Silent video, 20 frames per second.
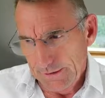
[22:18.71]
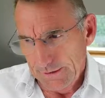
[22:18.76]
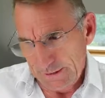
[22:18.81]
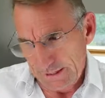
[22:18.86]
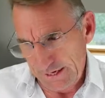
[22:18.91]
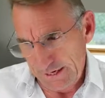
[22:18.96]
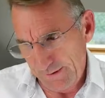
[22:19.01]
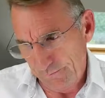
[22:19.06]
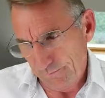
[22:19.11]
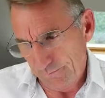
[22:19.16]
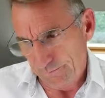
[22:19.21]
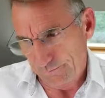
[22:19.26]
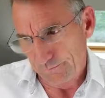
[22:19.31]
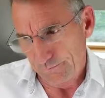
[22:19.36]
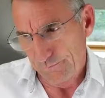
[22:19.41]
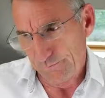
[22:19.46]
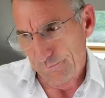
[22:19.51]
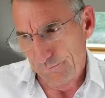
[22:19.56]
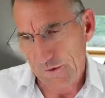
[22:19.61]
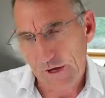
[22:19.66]

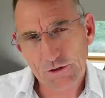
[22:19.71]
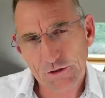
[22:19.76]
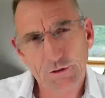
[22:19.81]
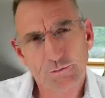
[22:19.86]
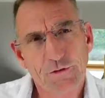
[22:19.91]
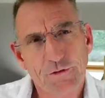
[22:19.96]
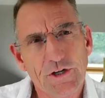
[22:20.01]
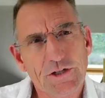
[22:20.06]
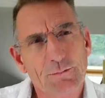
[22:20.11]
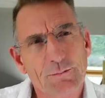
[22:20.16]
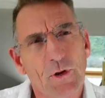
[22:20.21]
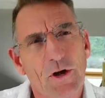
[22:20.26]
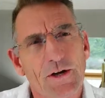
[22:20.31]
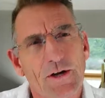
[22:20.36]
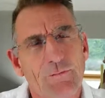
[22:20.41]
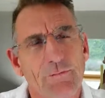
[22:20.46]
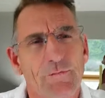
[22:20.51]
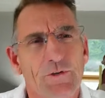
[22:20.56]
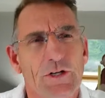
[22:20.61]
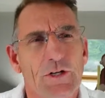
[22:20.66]
A good friend of
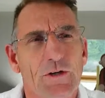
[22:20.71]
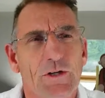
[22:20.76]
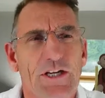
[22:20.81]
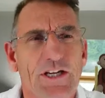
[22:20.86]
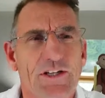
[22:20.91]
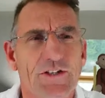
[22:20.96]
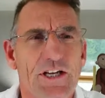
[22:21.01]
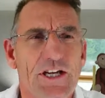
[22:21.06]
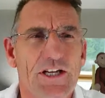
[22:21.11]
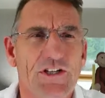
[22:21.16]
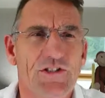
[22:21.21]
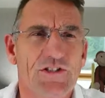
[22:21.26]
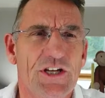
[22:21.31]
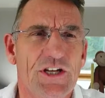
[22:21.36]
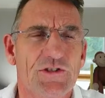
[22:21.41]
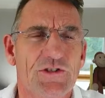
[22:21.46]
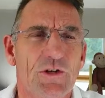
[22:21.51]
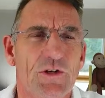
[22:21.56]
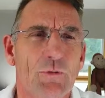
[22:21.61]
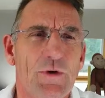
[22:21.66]
mine, he
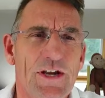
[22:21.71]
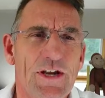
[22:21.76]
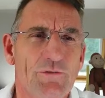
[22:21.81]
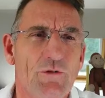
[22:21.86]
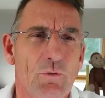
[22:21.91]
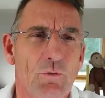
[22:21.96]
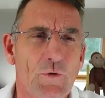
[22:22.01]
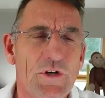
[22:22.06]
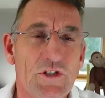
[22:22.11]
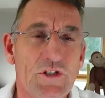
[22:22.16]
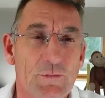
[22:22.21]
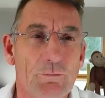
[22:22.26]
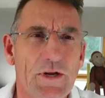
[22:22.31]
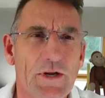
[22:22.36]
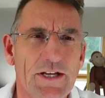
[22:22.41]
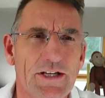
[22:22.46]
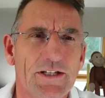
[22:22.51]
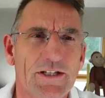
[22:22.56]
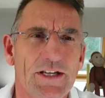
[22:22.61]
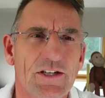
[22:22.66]
says that whenever we
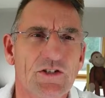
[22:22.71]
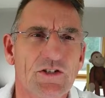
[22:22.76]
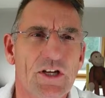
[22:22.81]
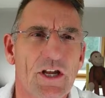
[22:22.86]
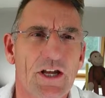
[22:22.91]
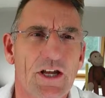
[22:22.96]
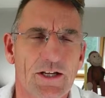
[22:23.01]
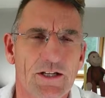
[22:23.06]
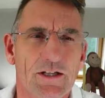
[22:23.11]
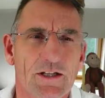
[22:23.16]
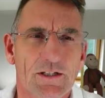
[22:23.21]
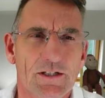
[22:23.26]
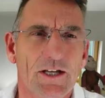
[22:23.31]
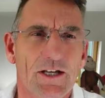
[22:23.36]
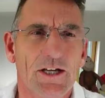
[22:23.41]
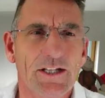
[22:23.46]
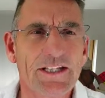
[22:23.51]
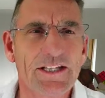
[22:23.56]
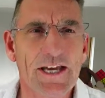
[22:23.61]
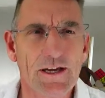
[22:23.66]
speak, it's like a
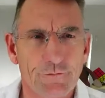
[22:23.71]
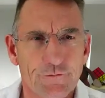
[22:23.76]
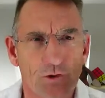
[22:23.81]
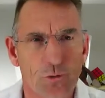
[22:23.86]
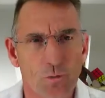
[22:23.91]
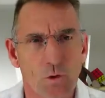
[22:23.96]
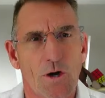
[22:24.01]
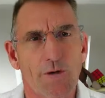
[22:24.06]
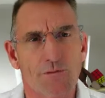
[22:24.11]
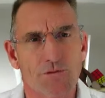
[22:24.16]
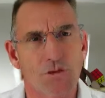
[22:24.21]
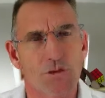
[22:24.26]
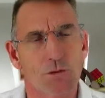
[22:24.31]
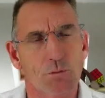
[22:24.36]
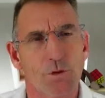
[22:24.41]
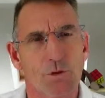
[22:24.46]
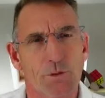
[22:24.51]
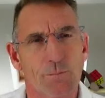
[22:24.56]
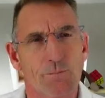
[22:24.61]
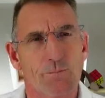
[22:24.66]
gift arrives in the
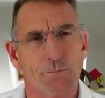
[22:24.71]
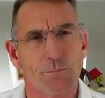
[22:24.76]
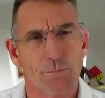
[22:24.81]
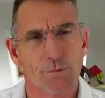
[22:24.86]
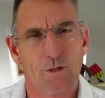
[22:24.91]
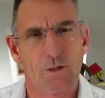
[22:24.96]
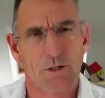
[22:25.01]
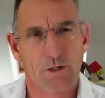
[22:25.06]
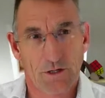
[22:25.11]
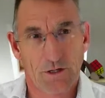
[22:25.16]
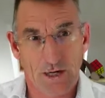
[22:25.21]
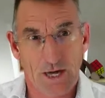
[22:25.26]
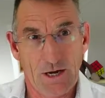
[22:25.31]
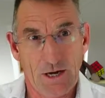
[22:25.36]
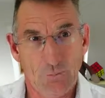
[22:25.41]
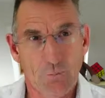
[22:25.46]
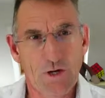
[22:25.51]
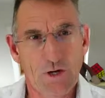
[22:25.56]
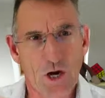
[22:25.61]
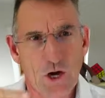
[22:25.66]
room and
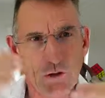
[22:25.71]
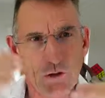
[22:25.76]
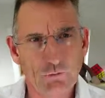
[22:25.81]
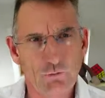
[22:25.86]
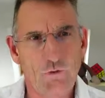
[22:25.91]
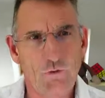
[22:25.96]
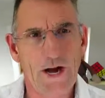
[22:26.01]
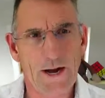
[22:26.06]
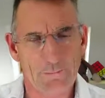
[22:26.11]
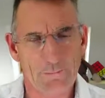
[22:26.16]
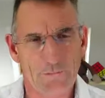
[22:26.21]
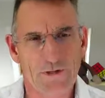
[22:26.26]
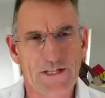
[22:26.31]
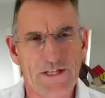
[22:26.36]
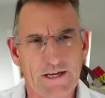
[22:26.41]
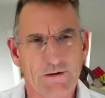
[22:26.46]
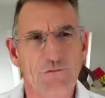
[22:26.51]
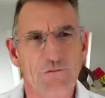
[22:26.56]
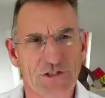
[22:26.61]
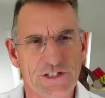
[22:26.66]
we unwrap the
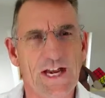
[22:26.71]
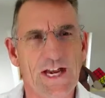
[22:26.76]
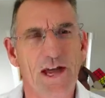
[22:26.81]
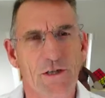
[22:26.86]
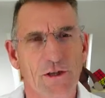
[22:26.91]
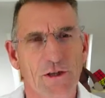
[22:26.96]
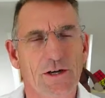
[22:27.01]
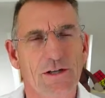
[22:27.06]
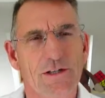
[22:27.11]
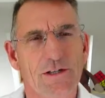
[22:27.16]
gift together,